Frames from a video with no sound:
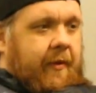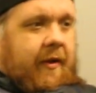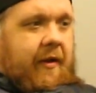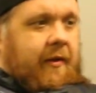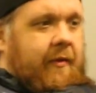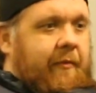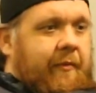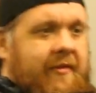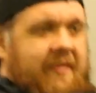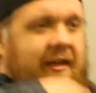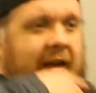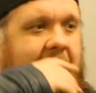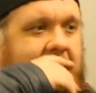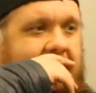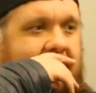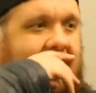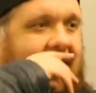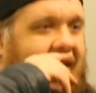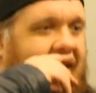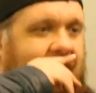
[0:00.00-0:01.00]
bit. And we sat
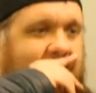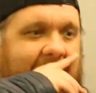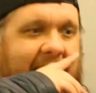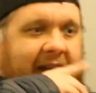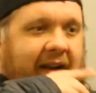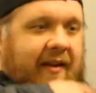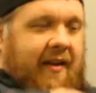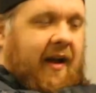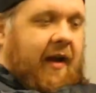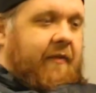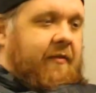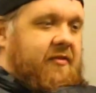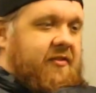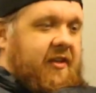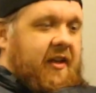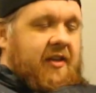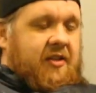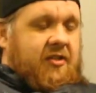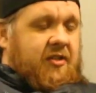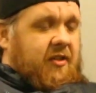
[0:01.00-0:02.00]
down and we had a
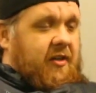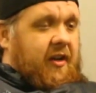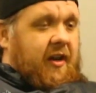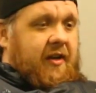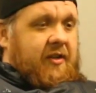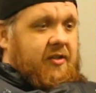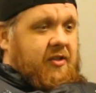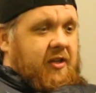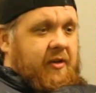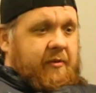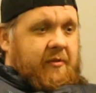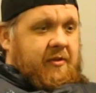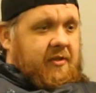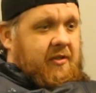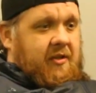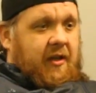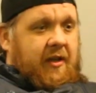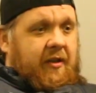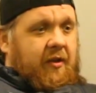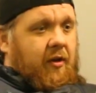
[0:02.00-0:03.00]
conversation. And she was
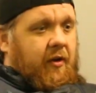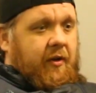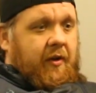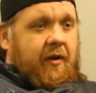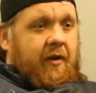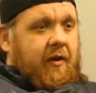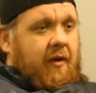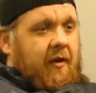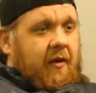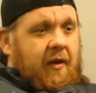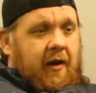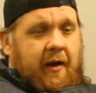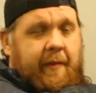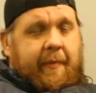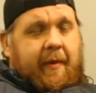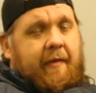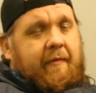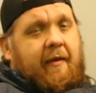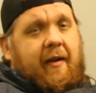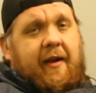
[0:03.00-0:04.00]
just like, look, I'm
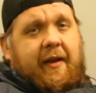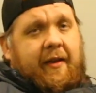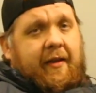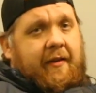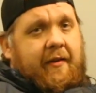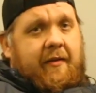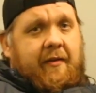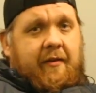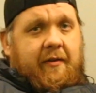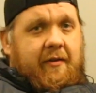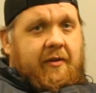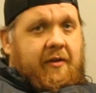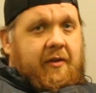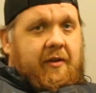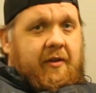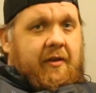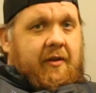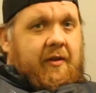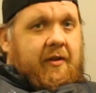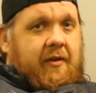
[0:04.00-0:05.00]
not ready.
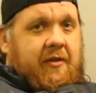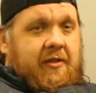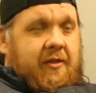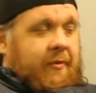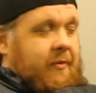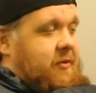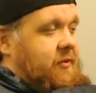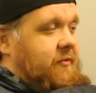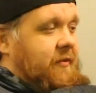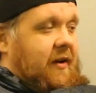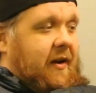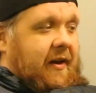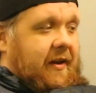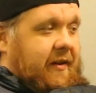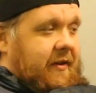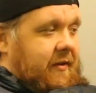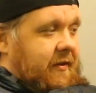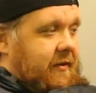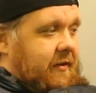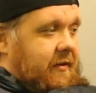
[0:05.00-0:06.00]
She wasn't
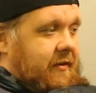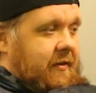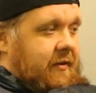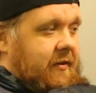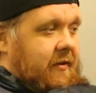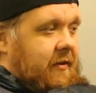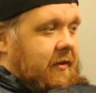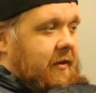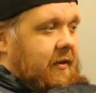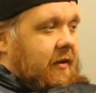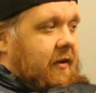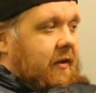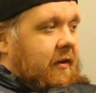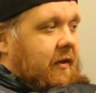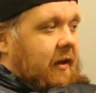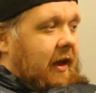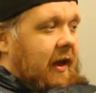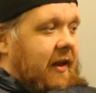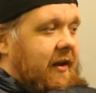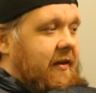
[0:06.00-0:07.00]
ready.
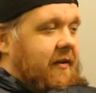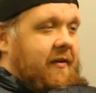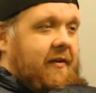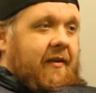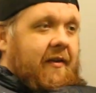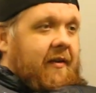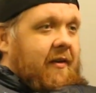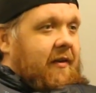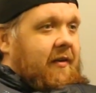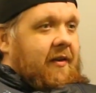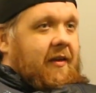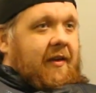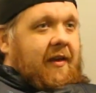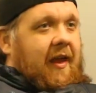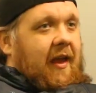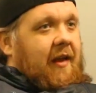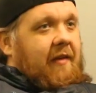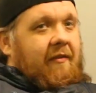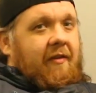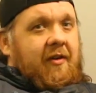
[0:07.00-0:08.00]
And... you
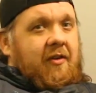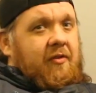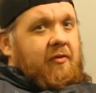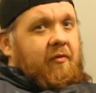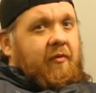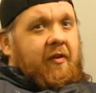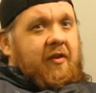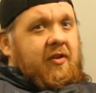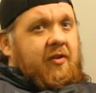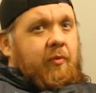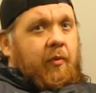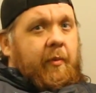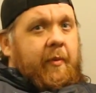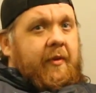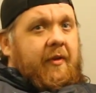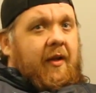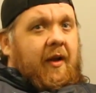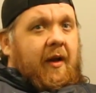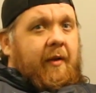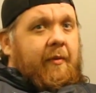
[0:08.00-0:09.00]
can't rush a
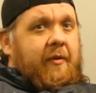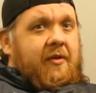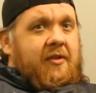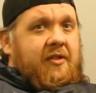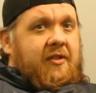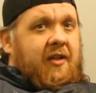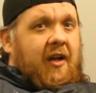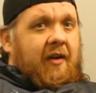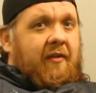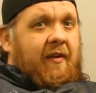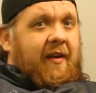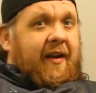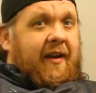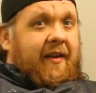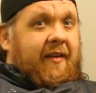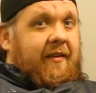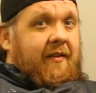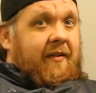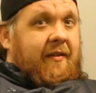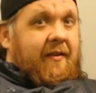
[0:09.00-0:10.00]
woman, Tom, when she's not
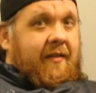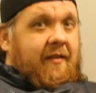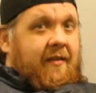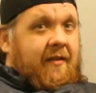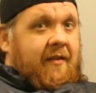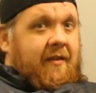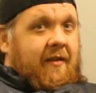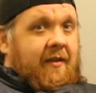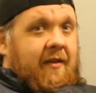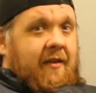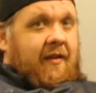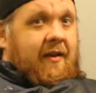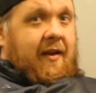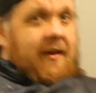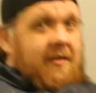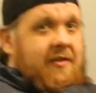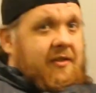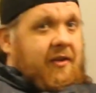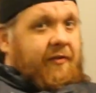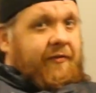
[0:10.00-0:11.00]
ready.
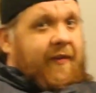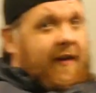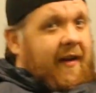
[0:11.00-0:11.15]
It's just a